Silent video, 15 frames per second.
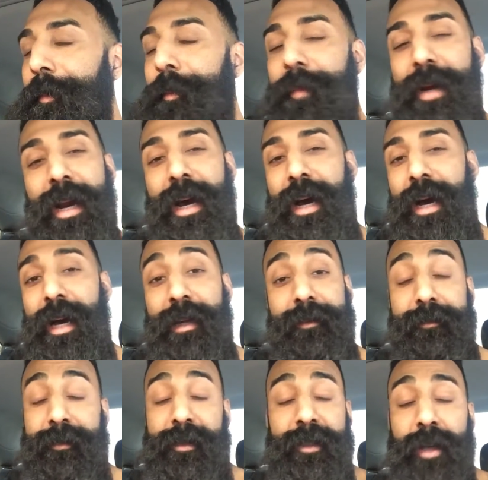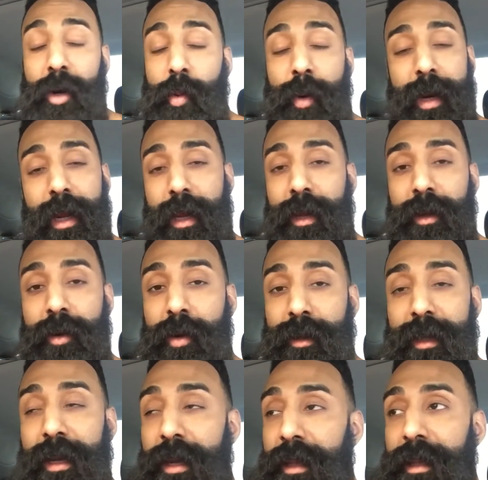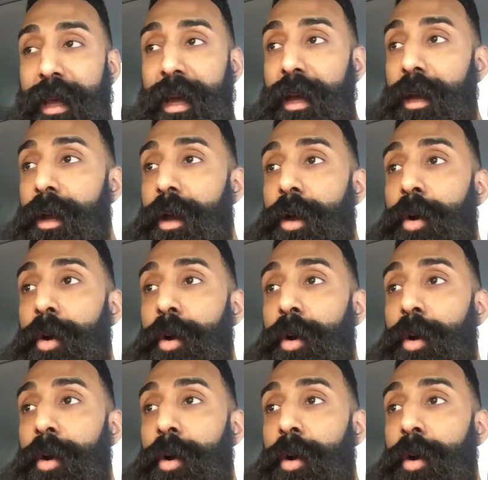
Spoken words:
But I stuck with it. At the end of the day,